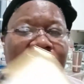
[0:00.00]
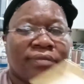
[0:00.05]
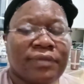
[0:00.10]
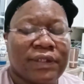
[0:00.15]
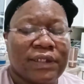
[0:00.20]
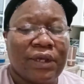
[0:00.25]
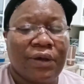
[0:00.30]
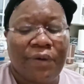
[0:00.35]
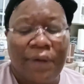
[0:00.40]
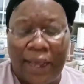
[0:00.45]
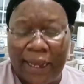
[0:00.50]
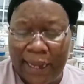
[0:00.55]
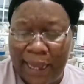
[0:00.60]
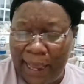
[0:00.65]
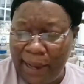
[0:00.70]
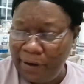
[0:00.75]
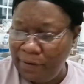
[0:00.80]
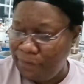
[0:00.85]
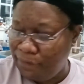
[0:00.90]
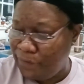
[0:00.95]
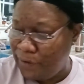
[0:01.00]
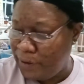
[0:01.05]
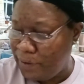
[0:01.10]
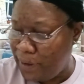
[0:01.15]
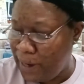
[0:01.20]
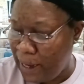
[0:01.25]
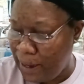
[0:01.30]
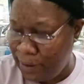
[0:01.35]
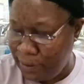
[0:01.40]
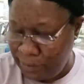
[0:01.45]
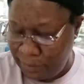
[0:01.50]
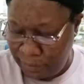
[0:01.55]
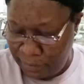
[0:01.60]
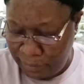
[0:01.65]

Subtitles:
So I got it figured out.